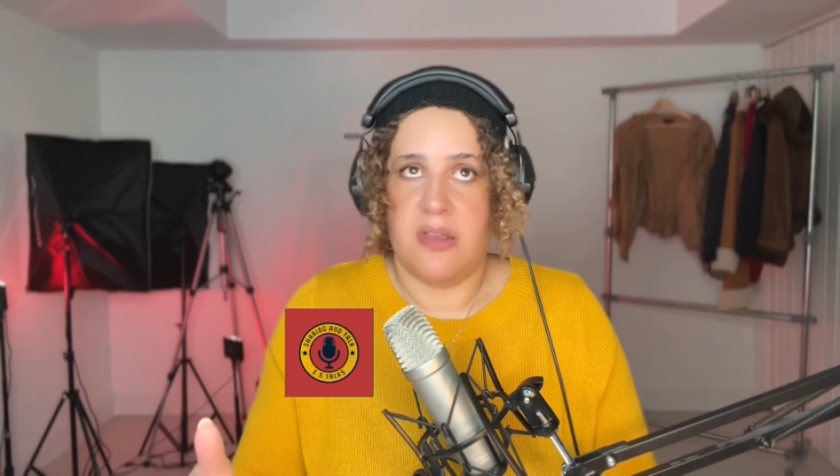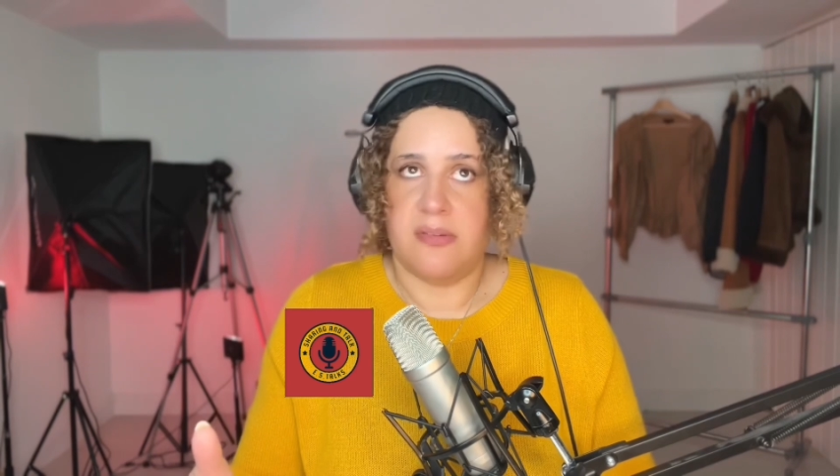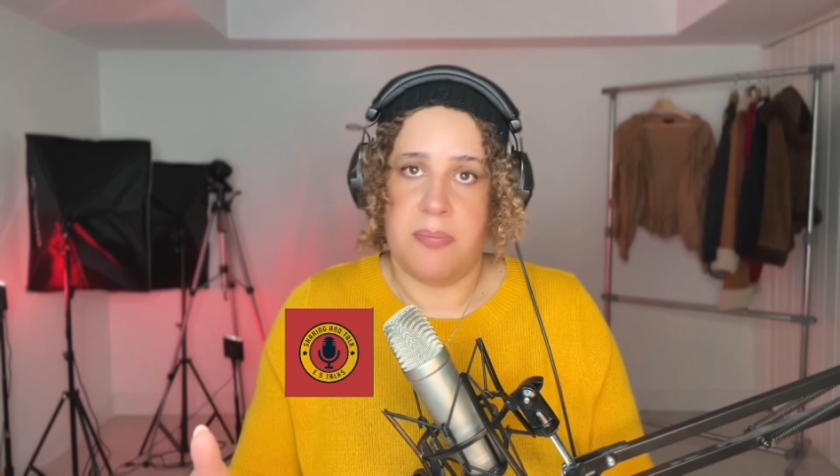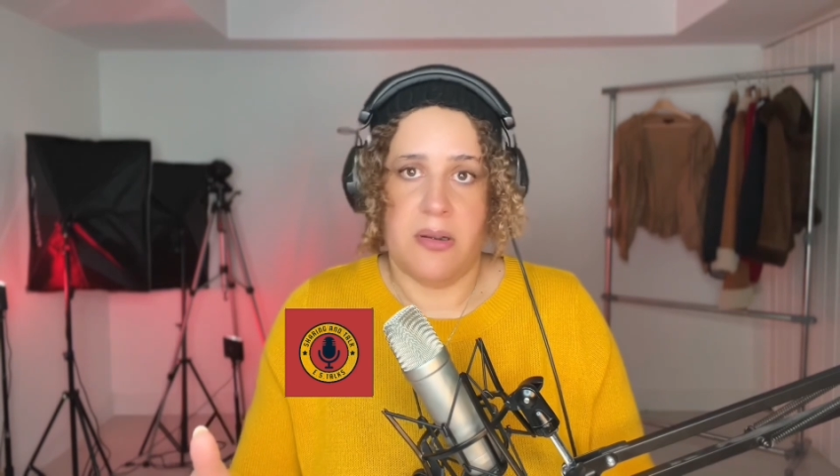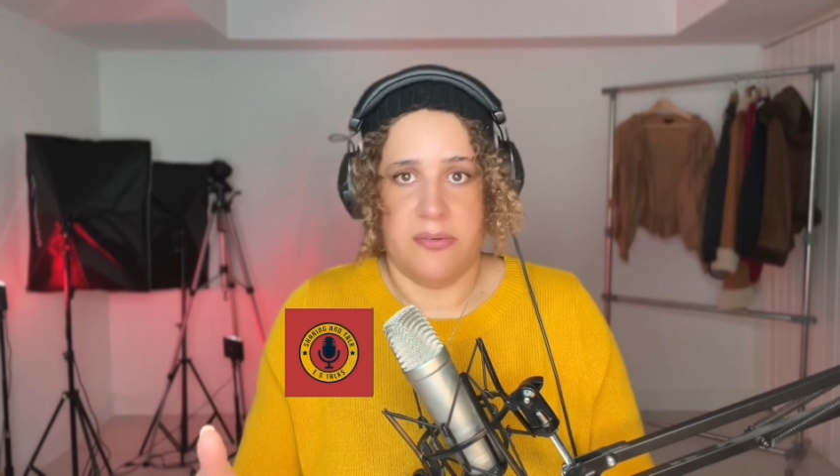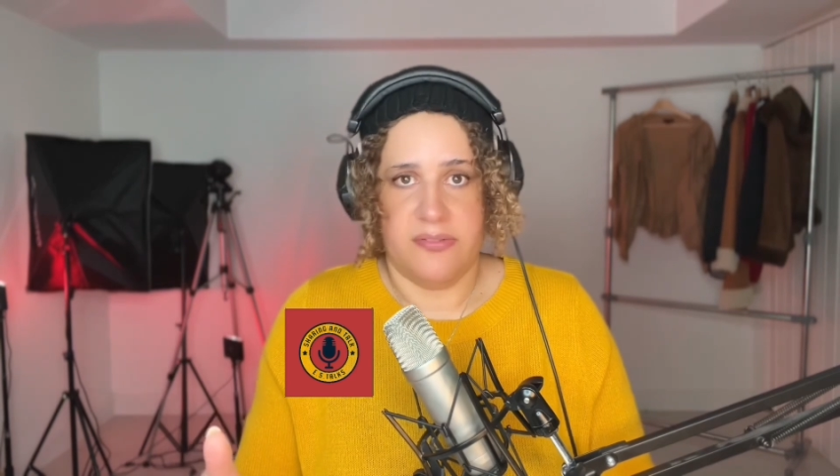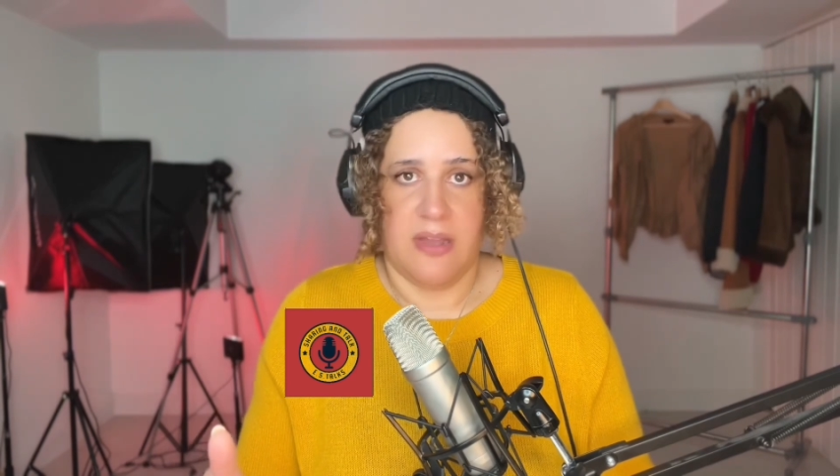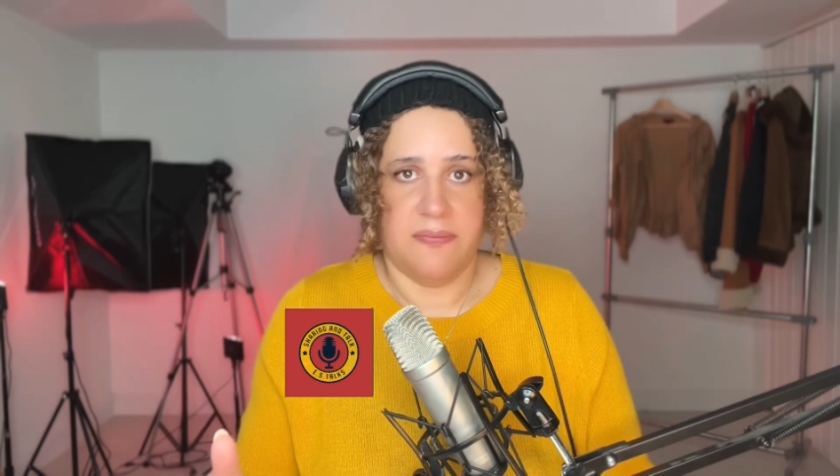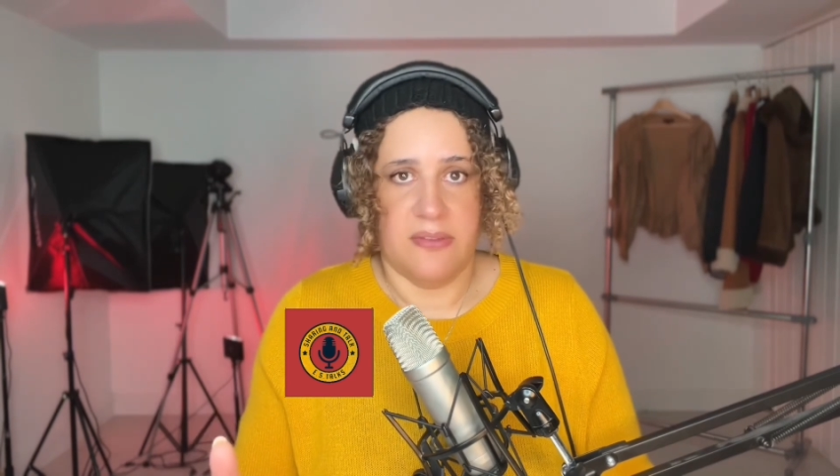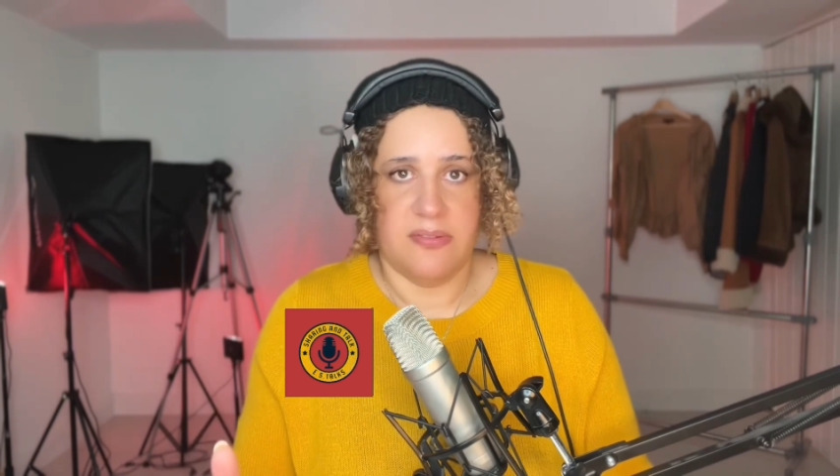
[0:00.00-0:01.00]
it's better
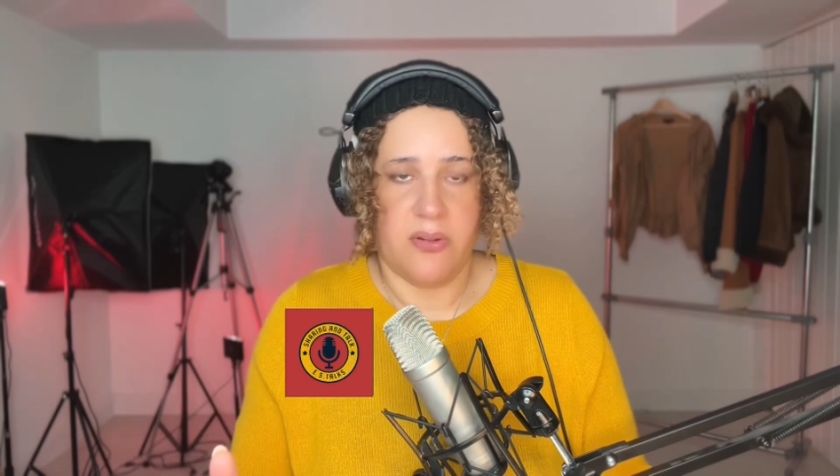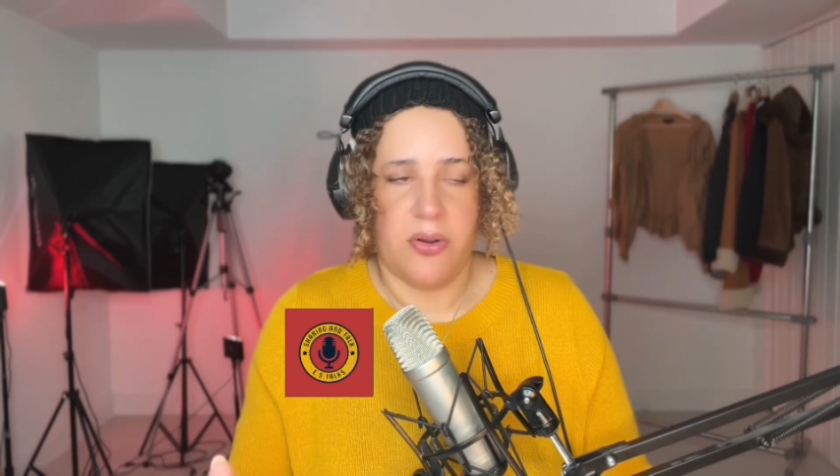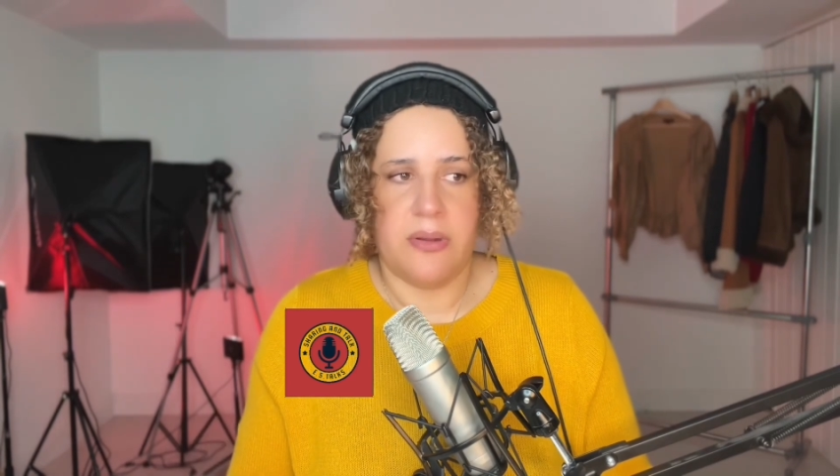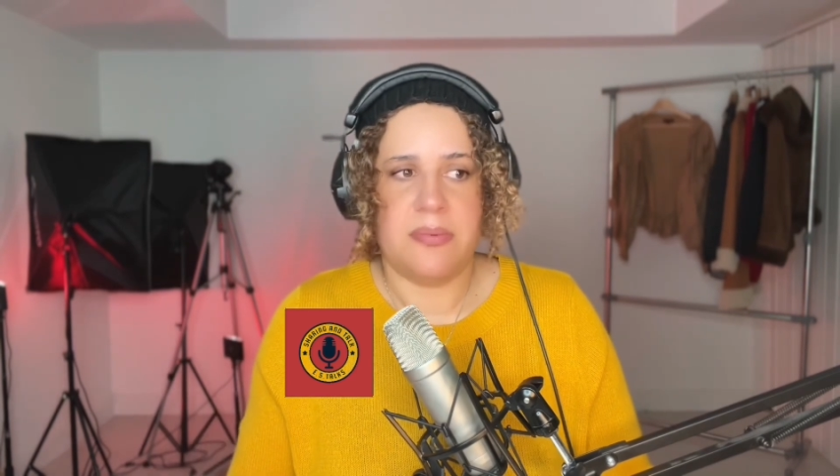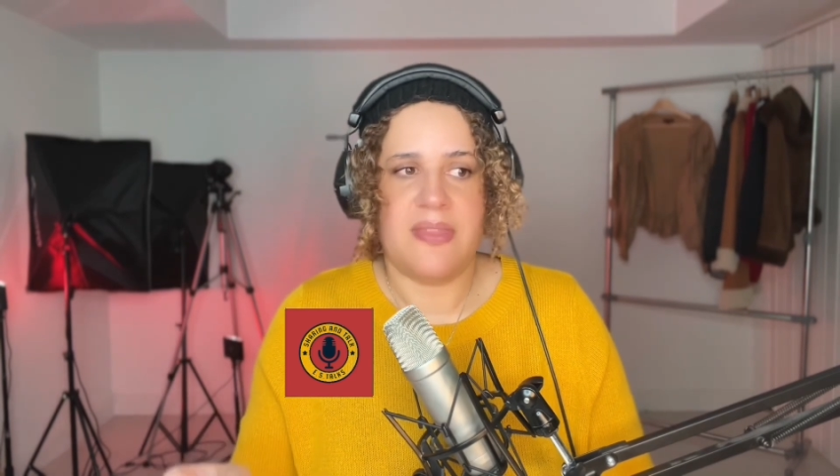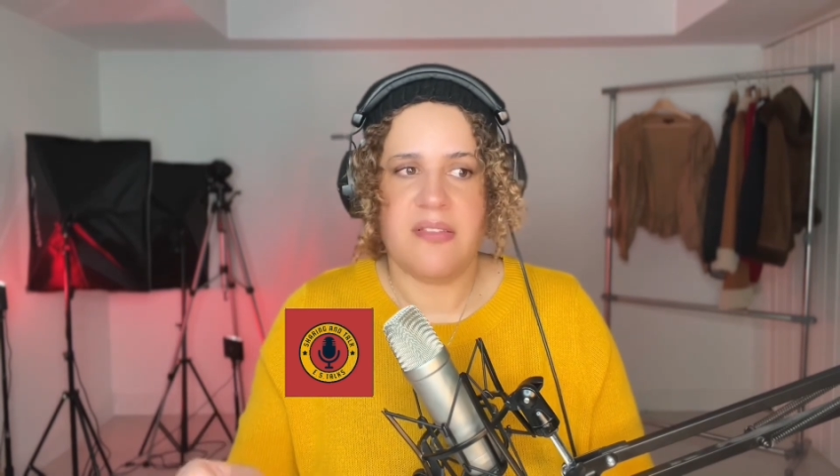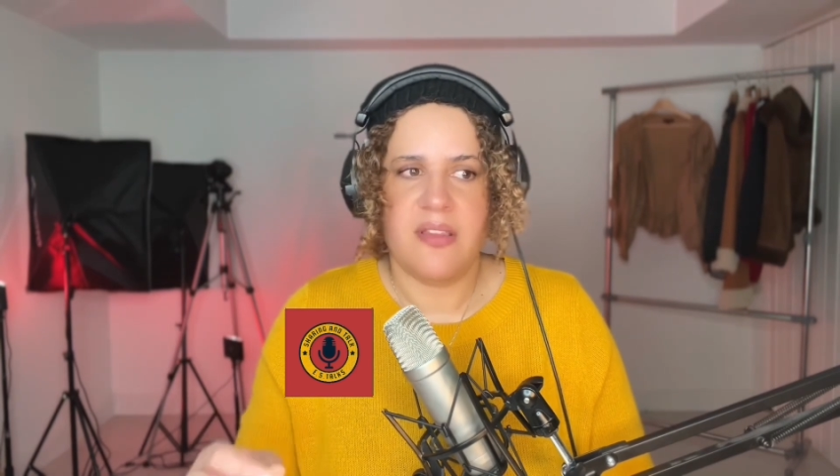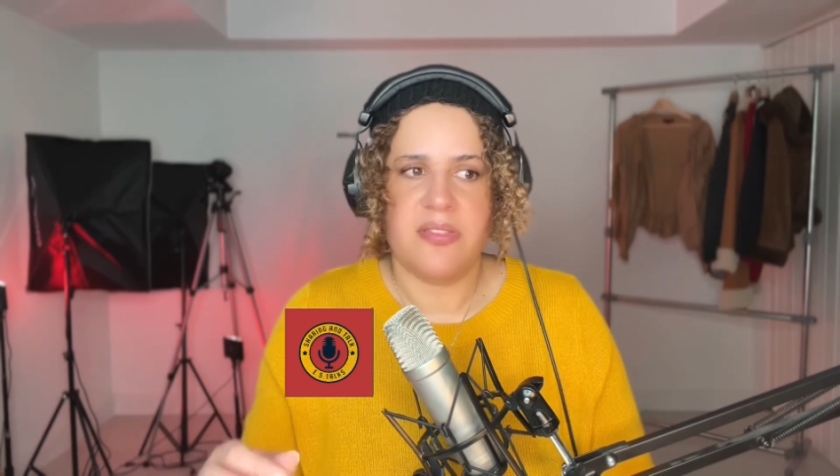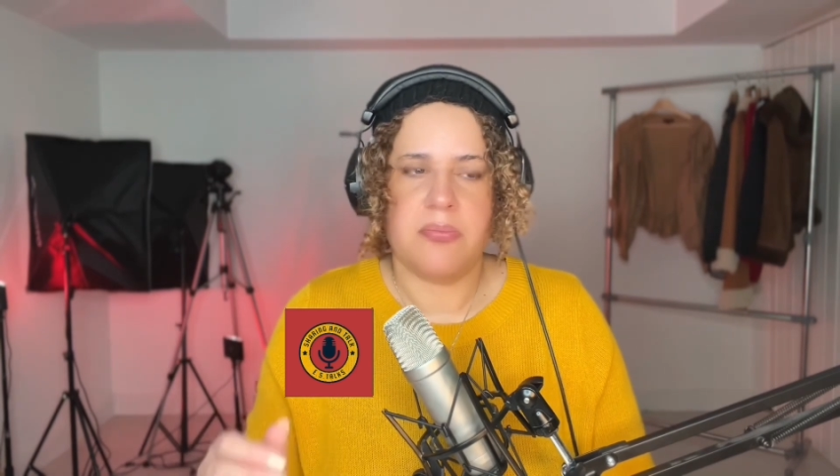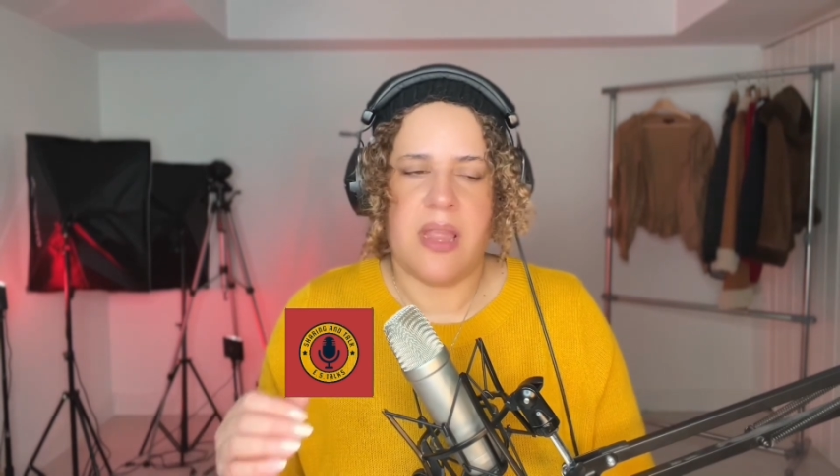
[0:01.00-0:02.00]
safe than sorry, but
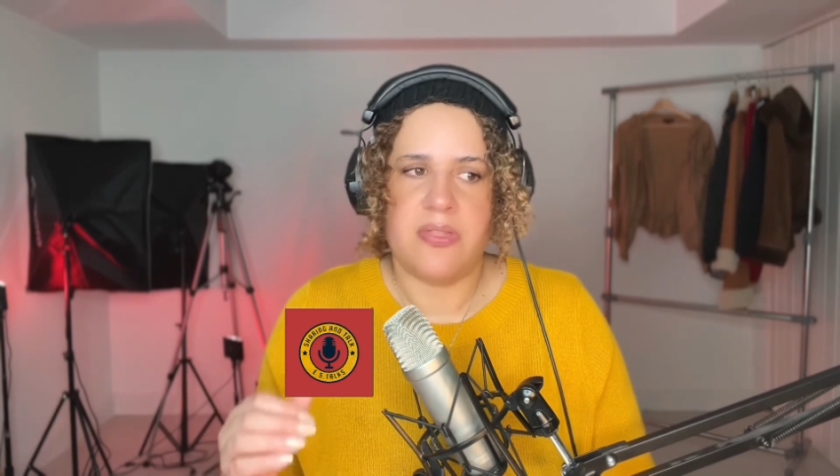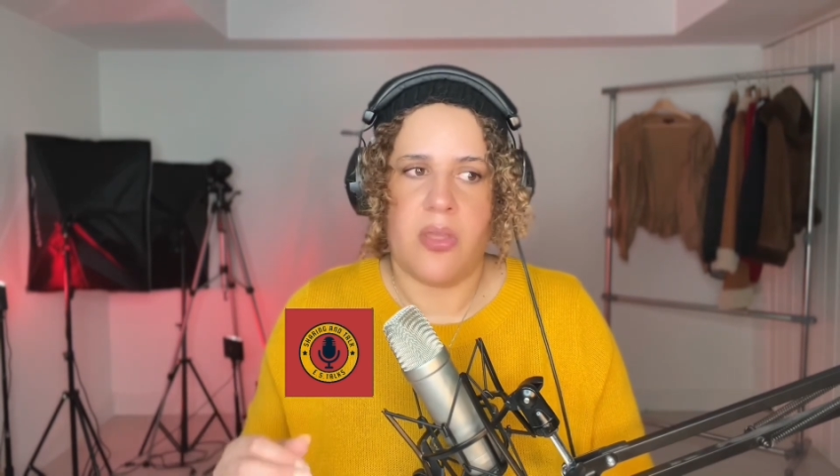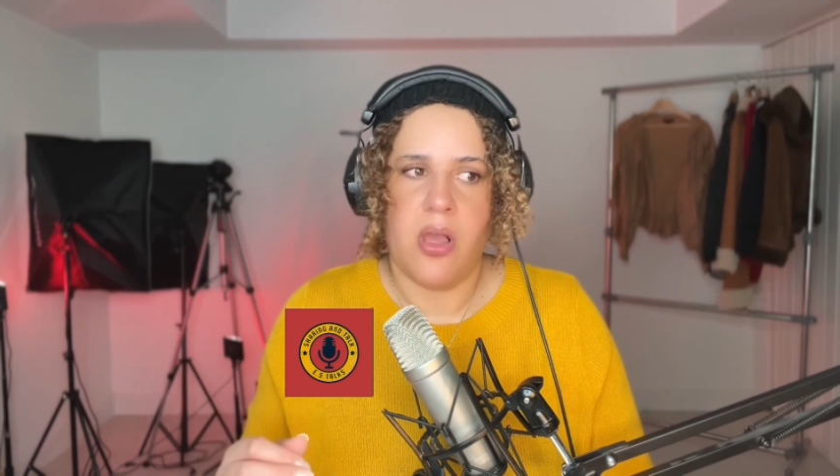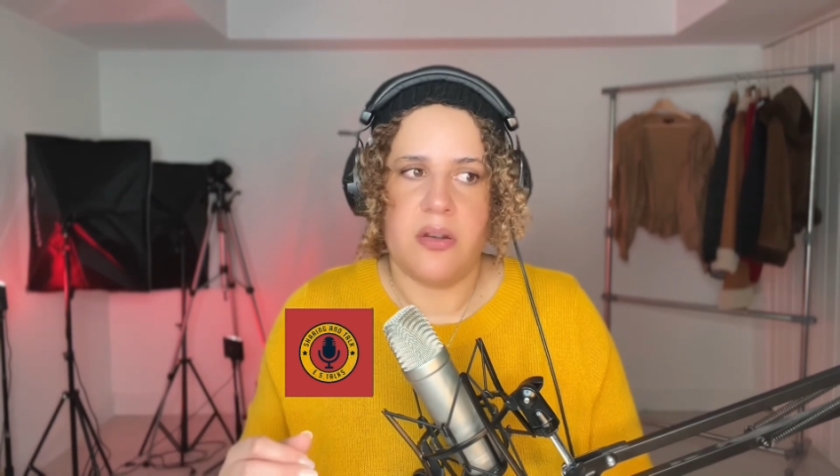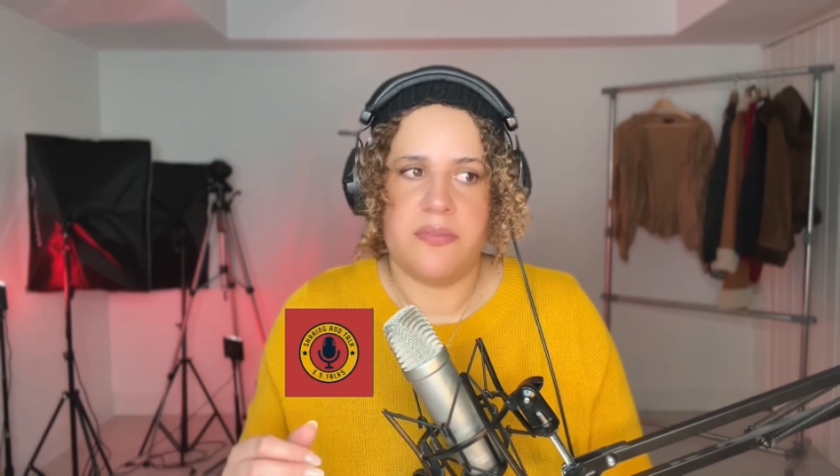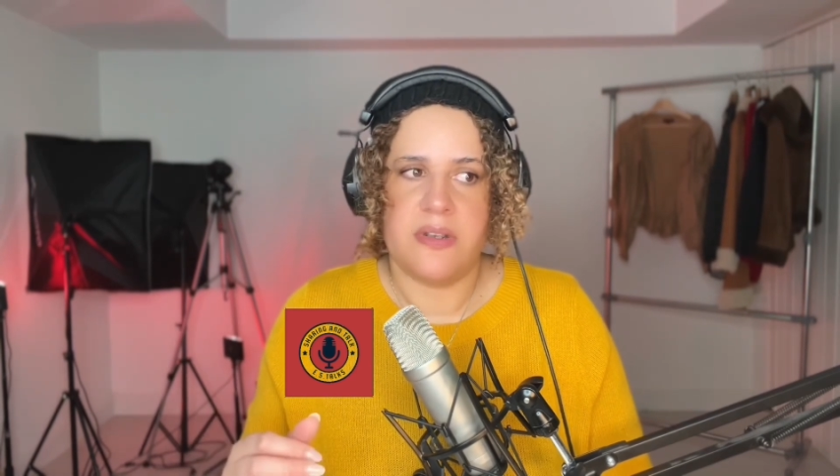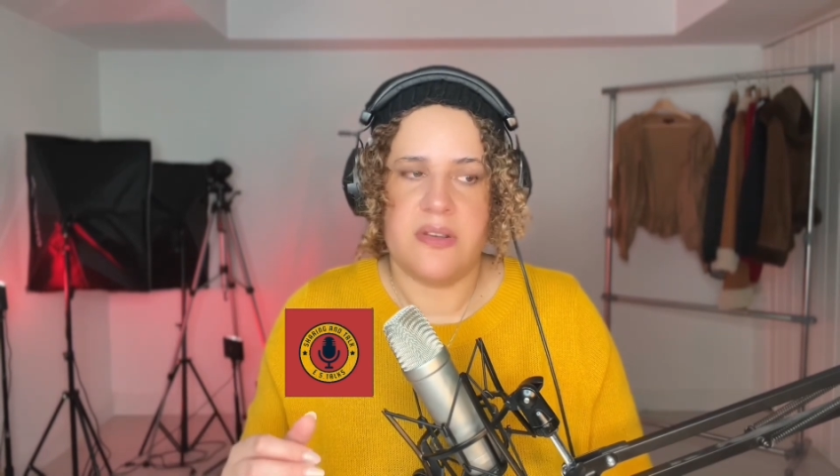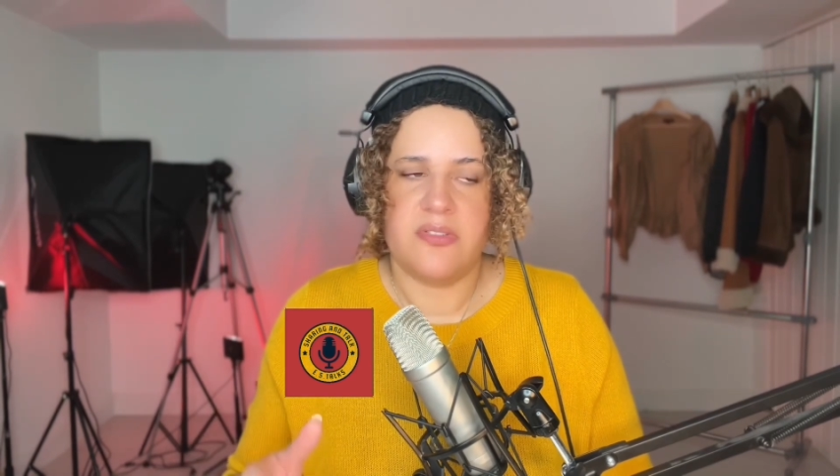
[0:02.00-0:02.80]
that's not my thought of it.